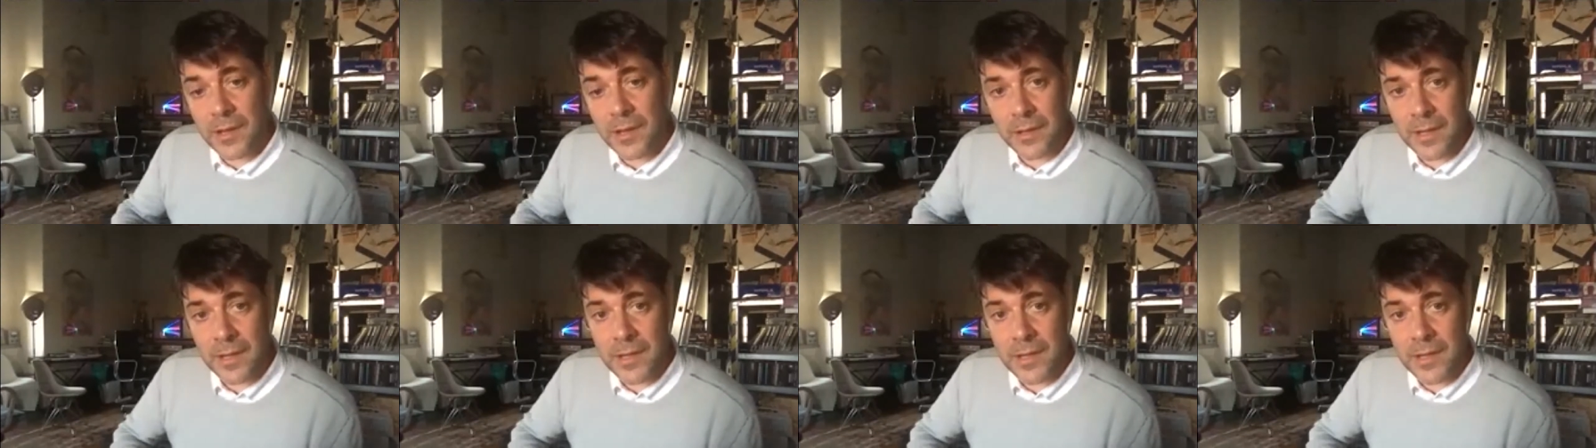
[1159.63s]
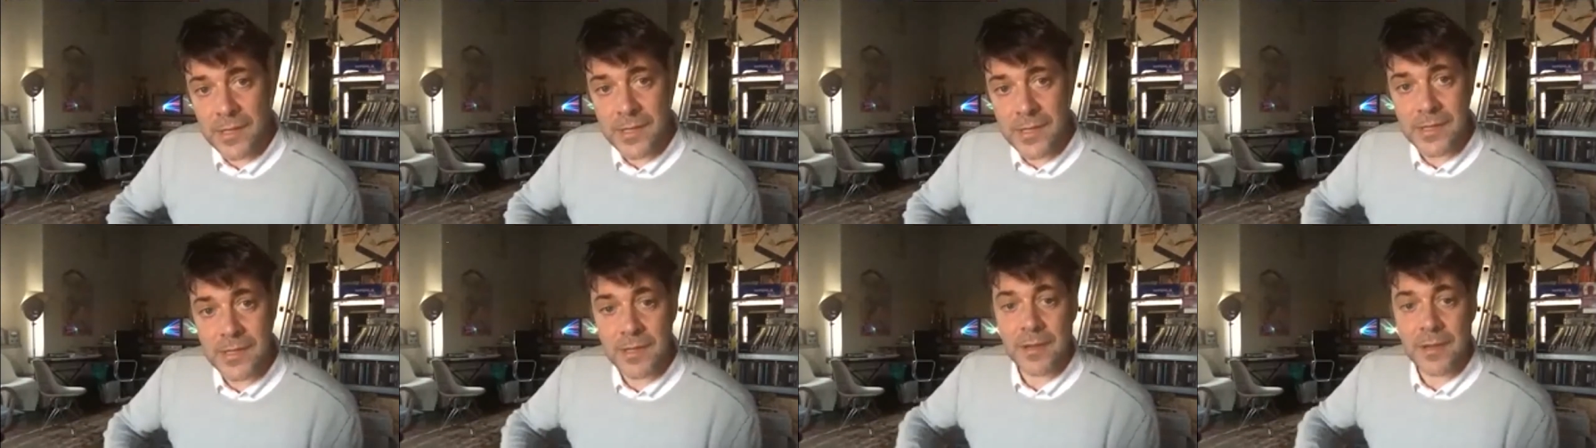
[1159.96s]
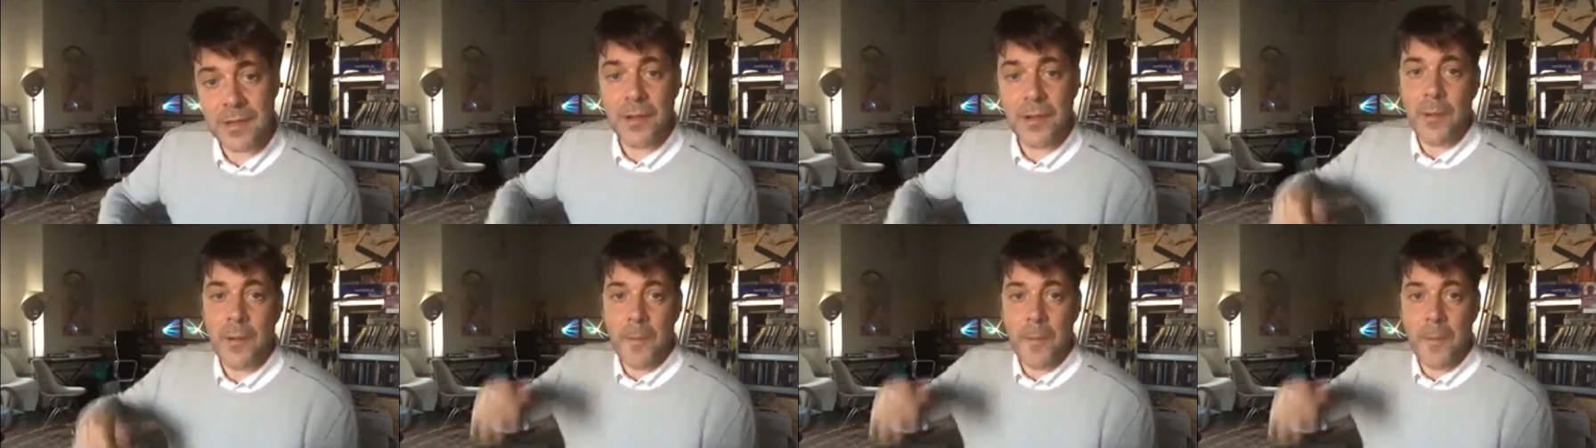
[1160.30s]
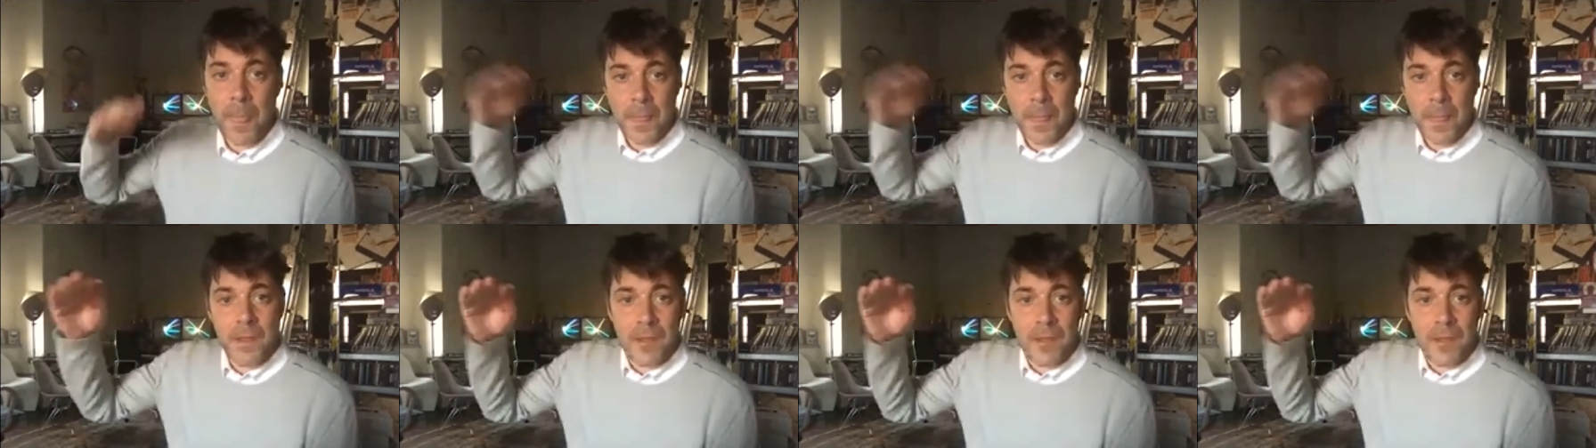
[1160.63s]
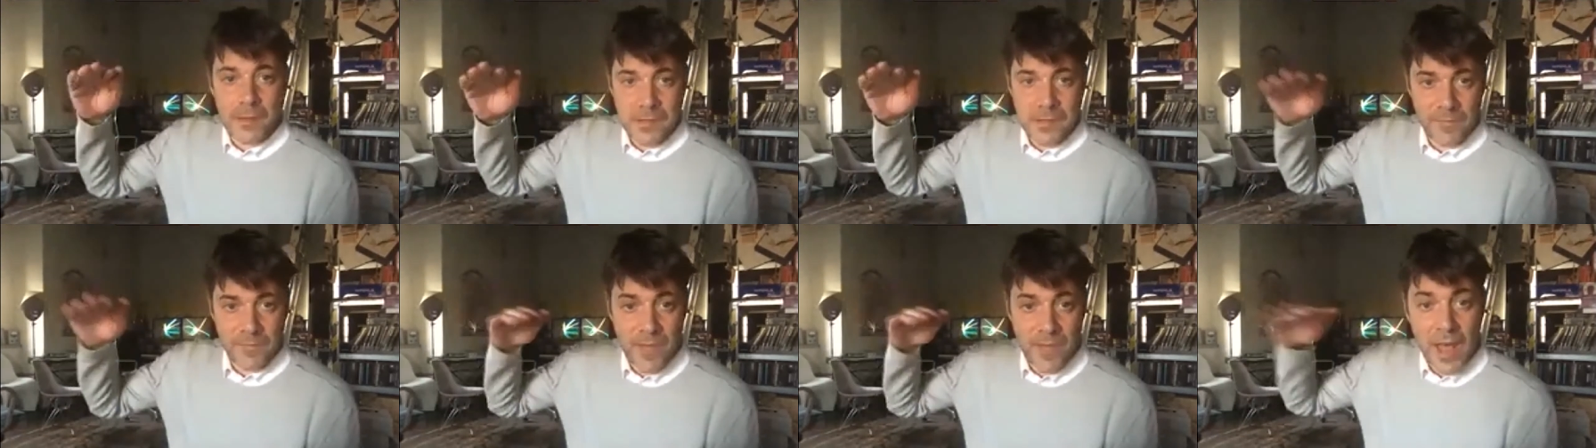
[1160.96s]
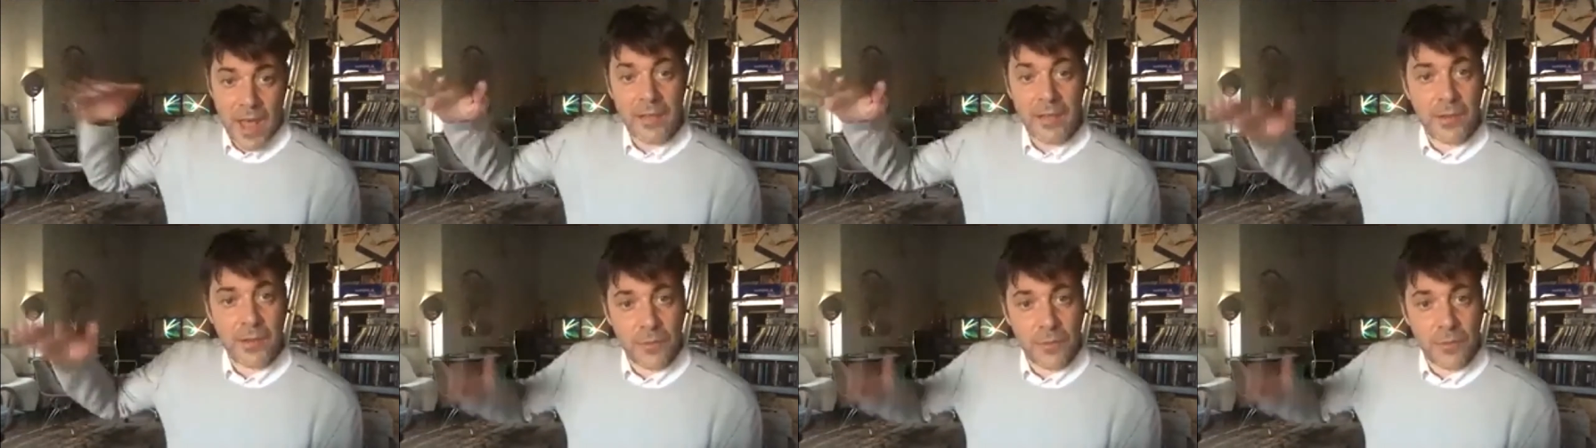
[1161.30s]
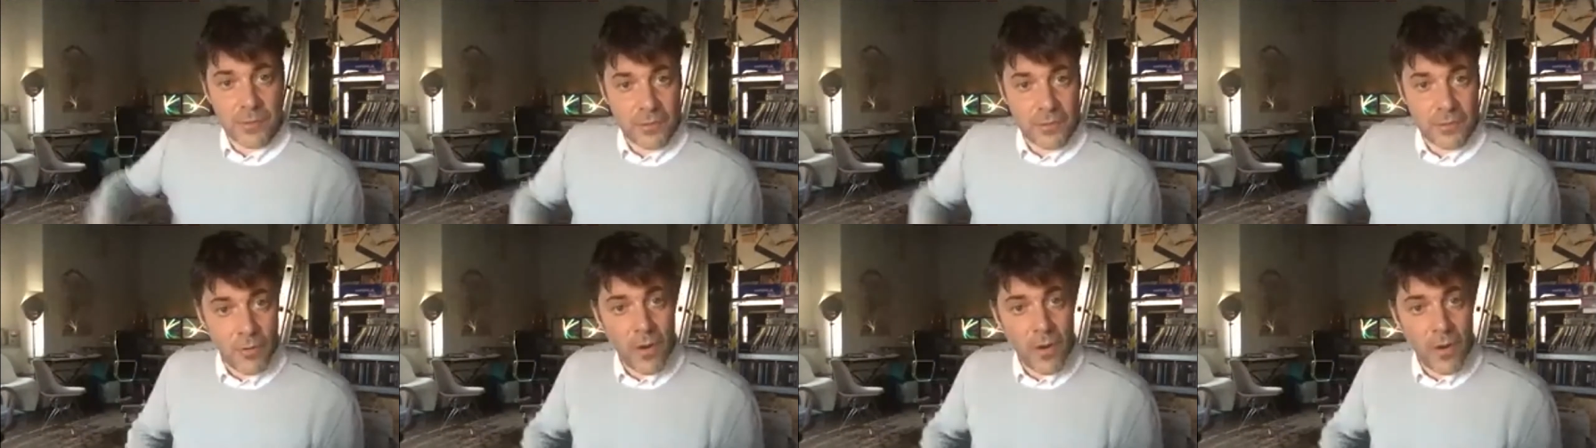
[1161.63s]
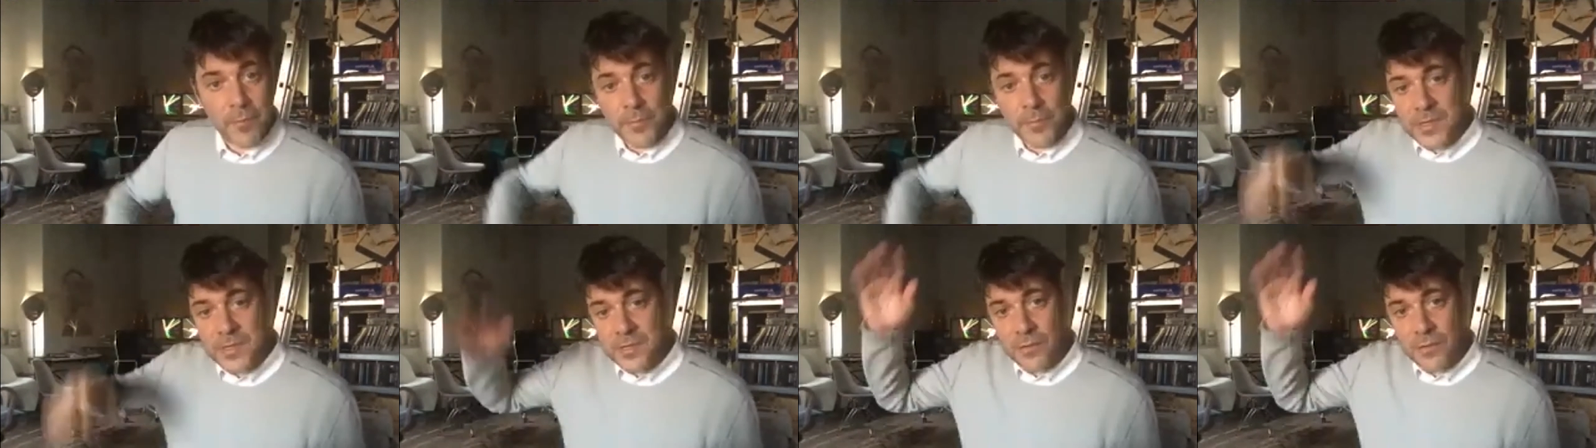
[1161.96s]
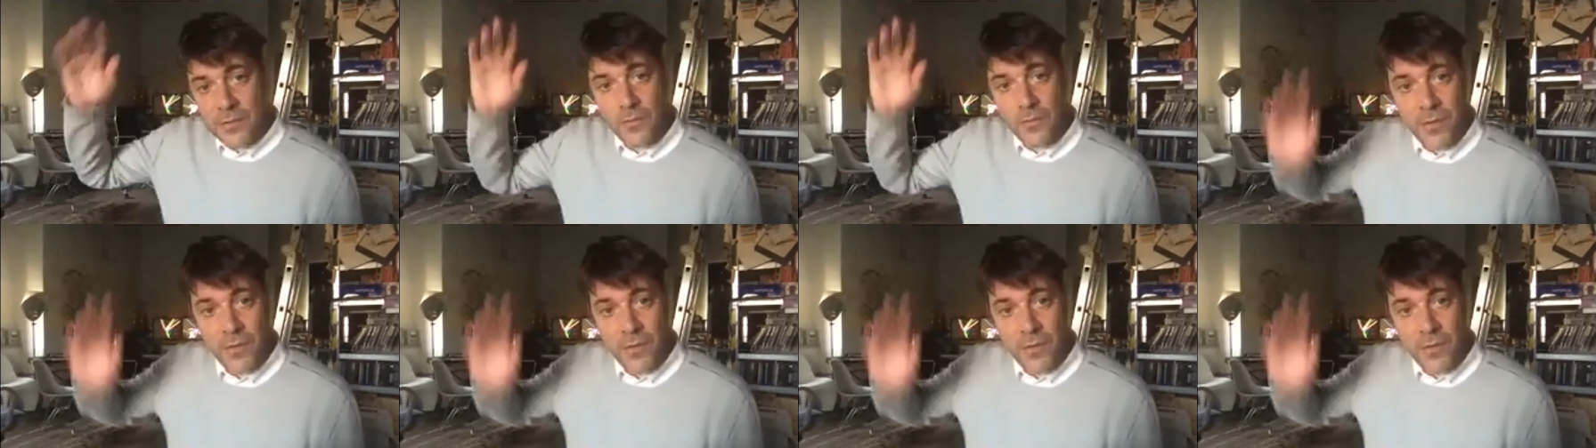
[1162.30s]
and and his his value grew up